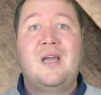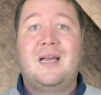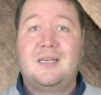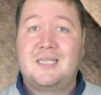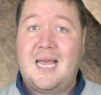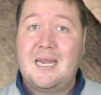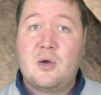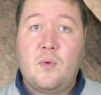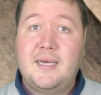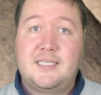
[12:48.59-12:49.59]
and take
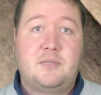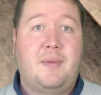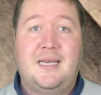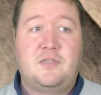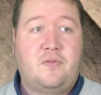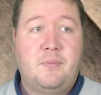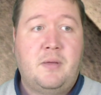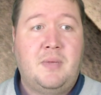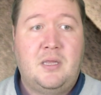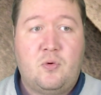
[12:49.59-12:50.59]
away space from
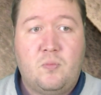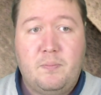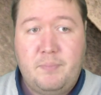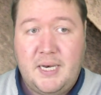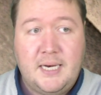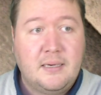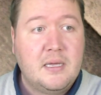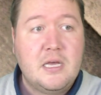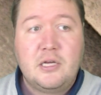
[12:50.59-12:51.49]
them in the bidding